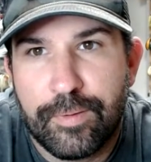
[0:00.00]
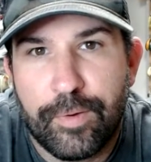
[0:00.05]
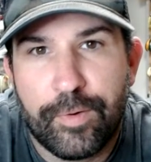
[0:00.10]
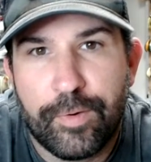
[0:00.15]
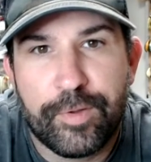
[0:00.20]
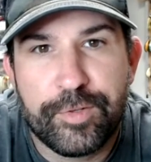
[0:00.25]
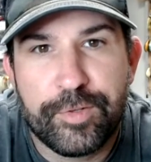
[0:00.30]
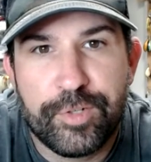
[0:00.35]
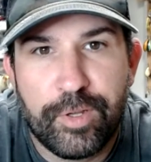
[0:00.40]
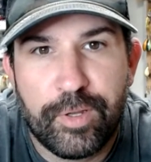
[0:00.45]

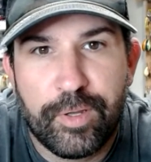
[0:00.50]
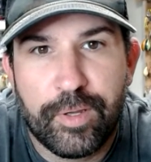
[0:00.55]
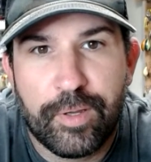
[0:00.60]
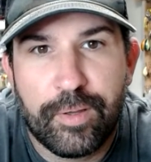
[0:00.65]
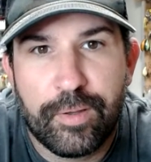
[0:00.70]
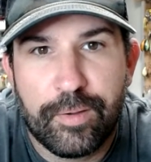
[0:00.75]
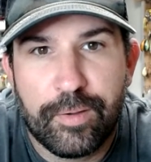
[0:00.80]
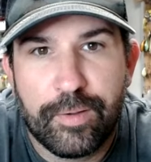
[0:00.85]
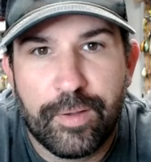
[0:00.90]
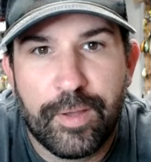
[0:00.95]
on a
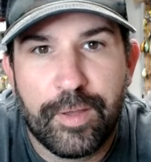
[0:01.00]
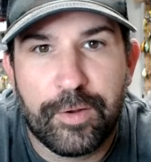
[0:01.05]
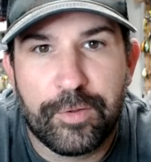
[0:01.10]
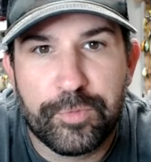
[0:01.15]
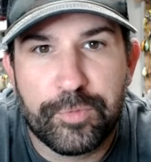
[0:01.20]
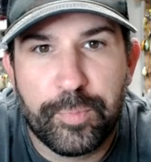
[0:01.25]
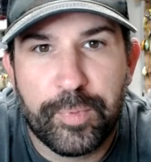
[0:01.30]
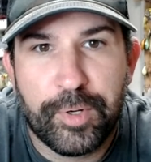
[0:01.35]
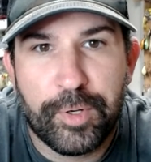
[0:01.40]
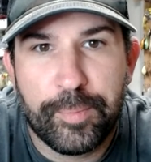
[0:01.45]
jig and a
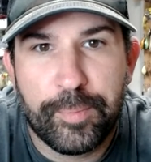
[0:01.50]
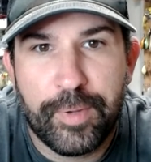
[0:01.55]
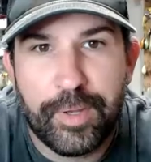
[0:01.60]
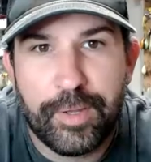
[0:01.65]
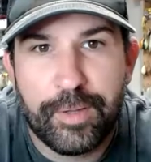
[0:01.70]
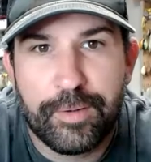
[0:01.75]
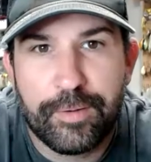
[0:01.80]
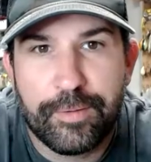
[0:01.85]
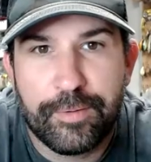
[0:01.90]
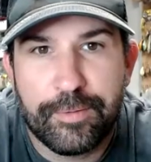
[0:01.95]

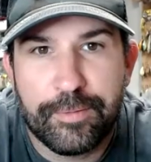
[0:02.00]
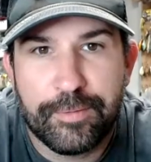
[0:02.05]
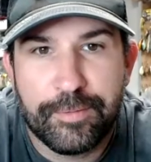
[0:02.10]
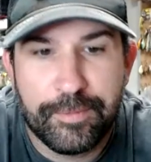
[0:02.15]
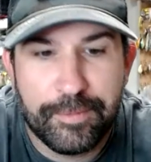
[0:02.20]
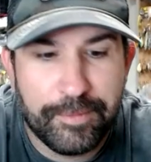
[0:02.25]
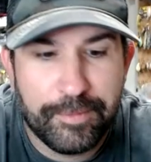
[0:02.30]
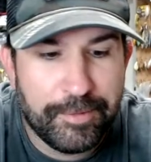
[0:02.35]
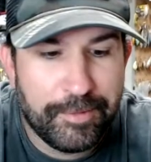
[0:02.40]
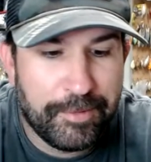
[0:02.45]
spinnerbait.
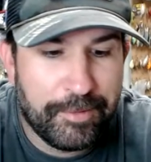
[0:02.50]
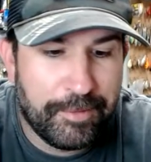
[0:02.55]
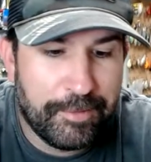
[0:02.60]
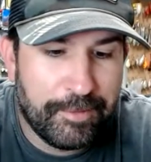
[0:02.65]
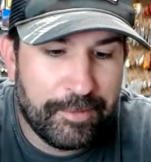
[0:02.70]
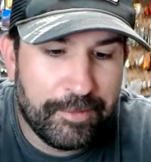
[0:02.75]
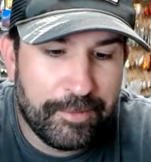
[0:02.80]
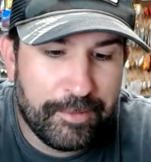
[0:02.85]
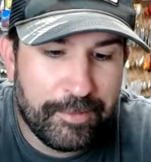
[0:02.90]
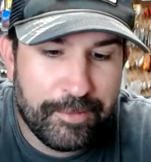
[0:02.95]

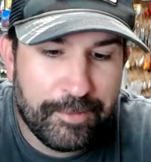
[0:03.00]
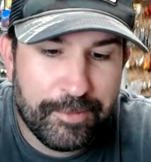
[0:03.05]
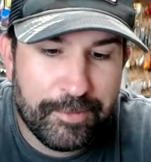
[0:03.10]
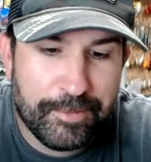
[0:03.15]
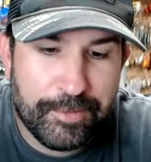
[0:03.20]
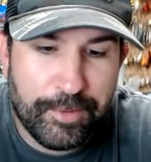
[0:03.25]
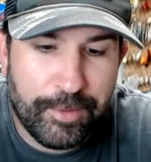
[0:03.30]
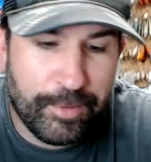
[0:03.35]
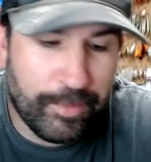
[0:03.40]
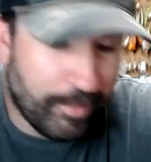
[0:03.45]

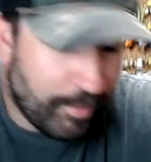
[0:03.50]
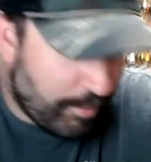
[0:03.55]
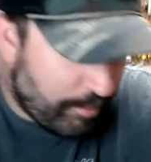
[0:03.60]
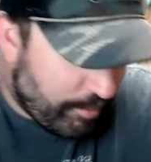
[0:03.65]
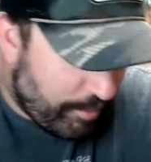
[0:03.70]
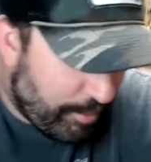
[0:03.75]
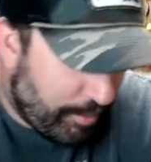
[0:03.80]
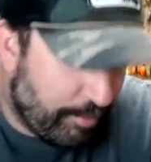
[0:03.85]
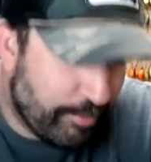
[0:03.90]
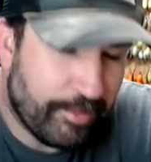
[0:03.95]
So I
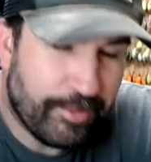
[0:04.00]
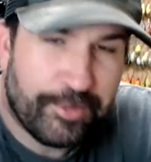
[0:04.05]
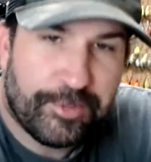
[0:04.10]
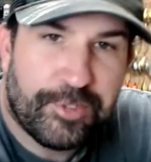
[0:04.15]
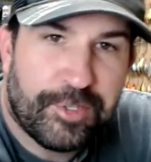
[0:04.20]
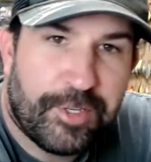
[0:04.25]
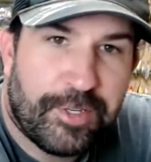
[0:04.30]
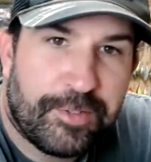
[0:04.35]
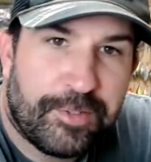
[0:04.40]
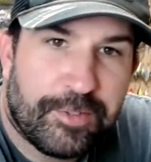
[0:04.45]
went over to
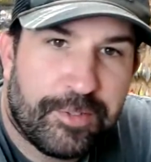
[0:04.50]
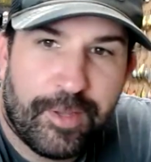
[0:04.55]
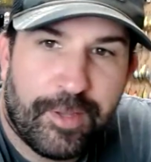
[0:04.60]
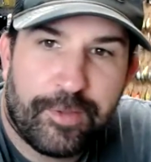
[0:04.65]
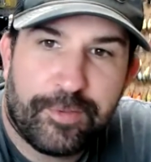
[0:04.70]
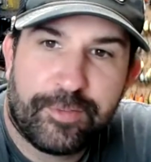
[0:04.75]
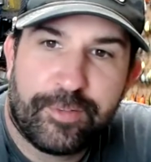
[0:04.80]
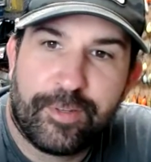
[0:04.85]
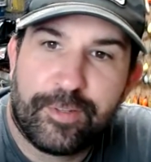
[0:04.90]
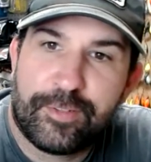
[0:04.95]
Gene's
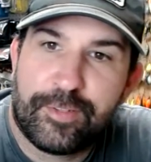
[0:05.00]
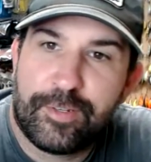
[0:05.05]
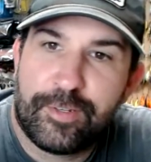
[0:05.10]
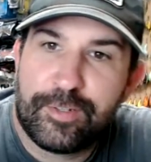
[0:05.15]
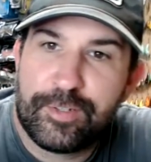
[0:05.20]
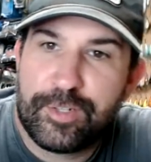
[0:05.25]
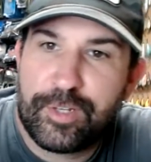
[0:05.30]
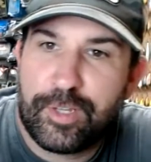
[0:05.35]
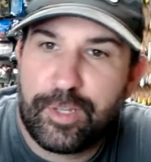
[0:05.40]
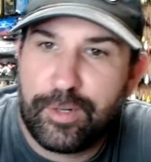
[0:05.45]
house and I
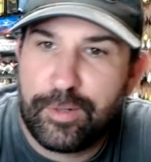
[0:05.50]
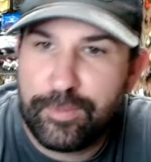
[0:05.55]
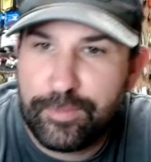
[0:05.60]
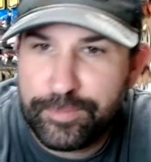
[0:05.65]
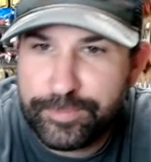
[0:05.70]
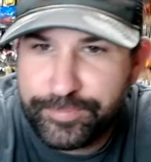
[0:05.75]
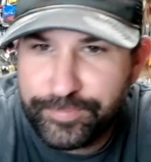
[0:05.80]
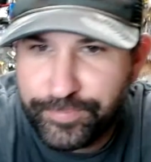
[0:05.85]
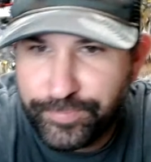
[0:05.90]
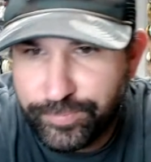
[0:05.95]
said, Gene,
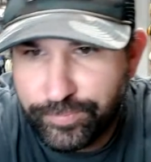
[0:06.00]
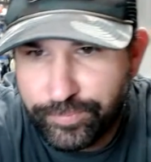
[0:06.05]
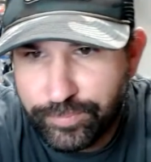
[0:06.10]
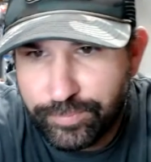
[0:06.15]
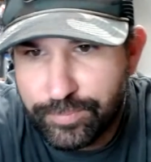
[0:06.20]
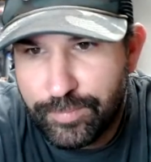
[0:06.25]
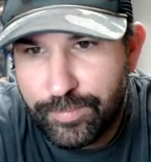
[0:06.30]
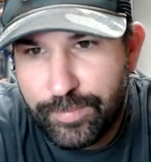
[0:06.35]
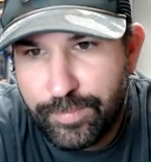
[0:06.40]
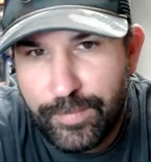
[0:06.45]

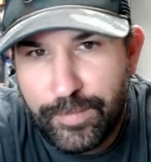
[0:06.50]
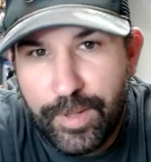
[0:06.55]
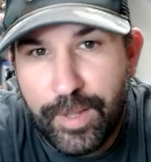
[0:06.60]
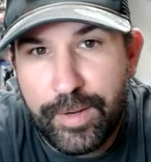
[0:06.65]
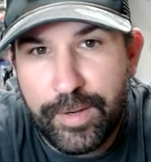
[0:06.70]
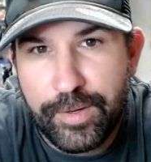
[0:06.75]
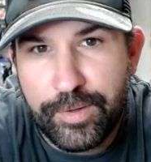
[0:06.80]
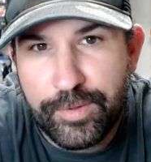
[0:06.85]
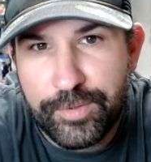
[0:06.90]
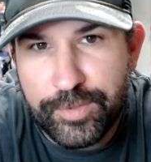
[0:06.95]

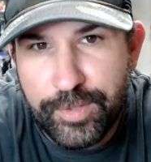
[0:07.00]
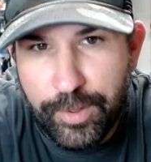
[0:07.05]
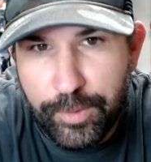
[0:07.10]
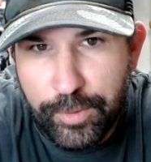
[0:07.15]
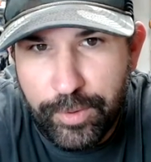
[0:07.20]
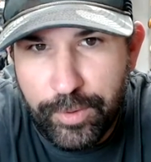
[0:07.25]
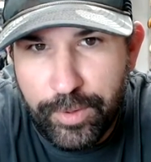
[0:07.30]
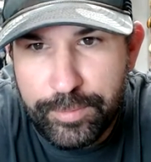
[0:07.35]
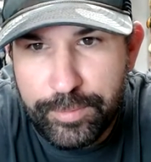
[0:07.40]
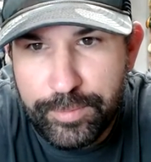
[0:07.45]
I need a
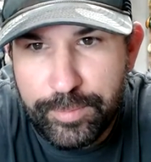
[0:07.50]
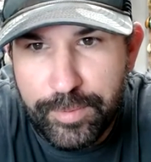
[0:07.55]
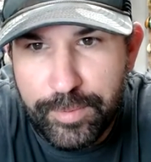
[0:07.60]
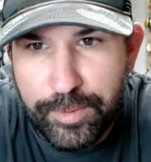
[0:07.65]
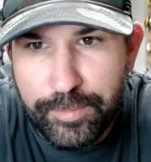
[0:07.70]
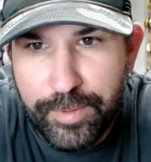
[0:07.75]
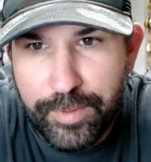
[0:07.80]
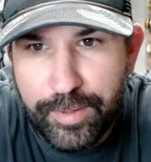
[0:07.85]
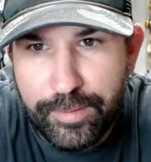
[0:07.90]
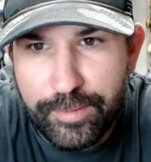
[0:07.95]
sour grape
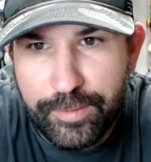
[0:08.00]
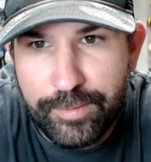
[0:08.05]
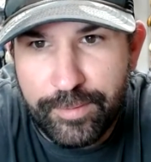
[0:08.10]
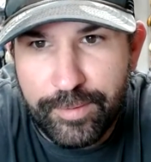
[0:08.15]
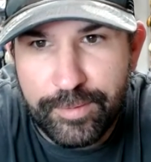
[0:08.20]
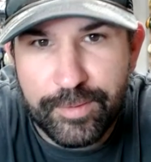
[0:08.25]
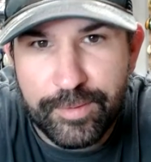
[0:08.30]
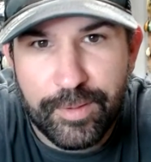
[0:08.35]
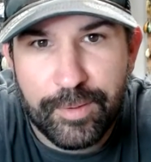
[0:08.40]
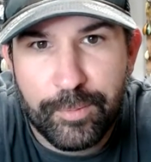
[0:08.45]
spinnerbait.
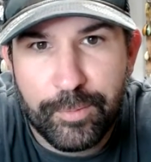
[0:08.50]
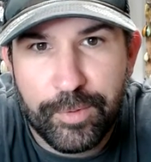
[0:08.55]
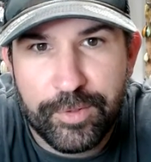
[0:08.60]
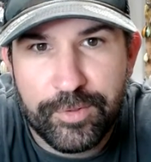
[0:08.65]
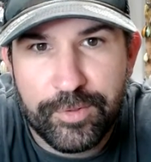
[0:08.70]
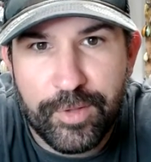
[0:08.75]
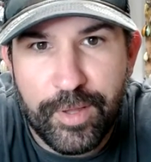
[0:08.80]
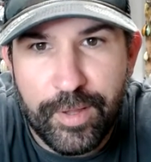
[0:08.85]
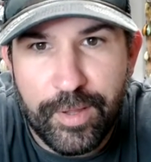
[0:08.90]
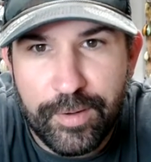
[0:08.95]
He's like, what
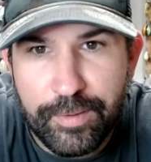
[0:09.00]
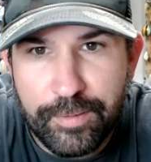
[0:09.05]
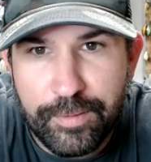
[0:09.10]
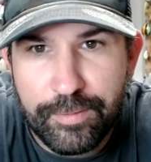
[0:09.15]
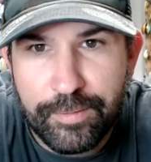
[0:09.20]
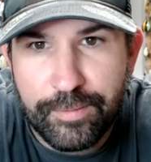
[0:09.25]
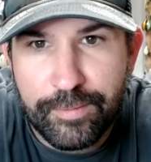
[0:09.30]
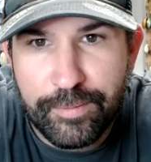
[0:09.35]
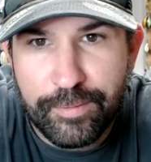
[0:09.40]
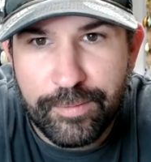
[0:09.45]
is that?
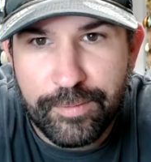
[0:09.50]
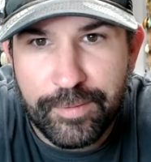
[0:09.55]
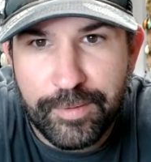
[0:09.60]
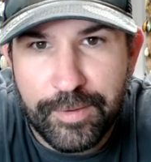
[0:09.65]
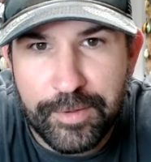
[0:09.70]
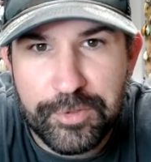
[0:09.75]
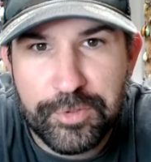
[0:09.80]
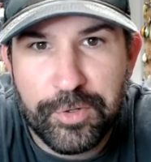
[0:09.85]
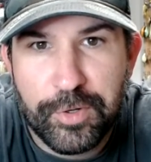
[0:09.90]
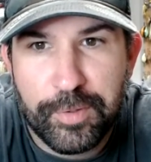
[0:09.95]

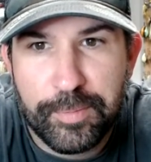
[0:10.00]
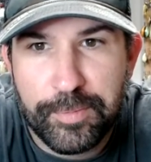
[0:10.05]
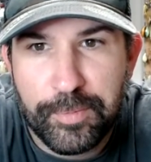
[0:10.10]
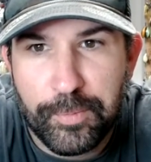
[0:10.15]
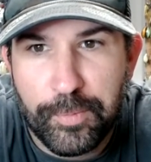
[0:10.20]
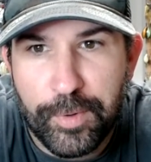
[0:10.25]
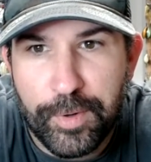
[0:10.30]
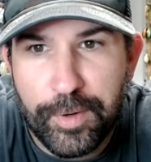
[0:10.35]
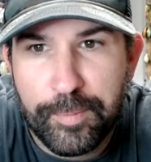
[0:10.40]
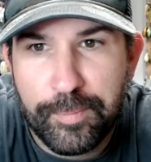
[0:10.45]
And I showed him the
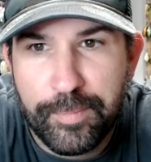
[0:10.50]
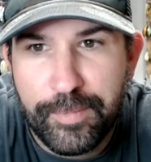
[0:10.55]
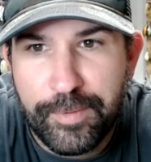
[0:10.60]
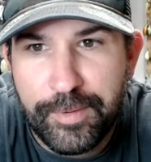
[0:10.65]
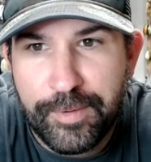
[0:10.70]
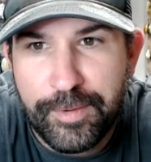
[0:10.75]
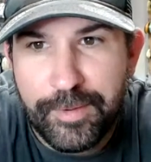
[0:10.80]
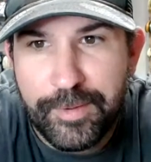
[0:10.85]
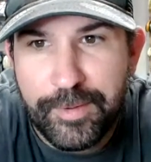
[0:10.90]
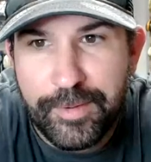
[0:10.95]
worm,
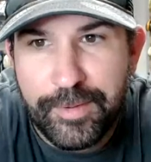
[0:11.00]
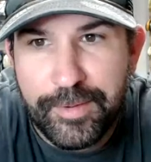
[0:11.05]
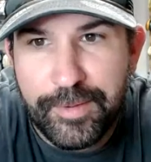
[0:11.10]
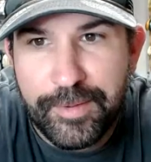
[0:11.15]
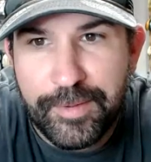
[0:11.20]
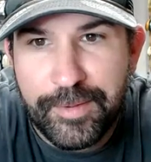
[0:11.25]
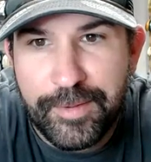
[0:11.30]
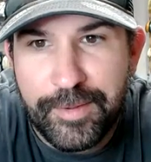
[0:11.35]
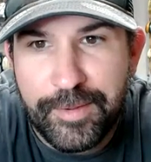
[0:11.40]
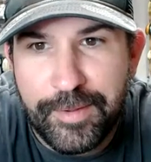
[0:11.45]

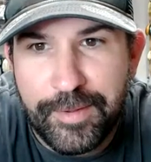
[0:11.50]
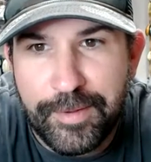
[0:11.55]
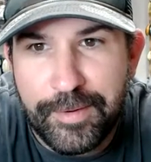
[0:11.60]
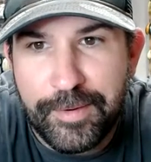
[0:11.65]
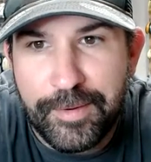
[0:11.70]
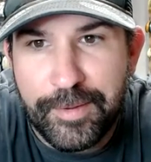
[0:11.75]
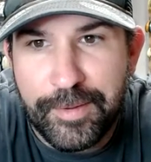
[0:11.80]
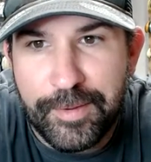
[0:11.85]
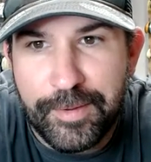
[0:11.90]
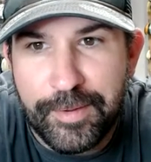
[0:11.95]

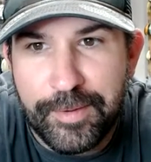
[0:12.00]
and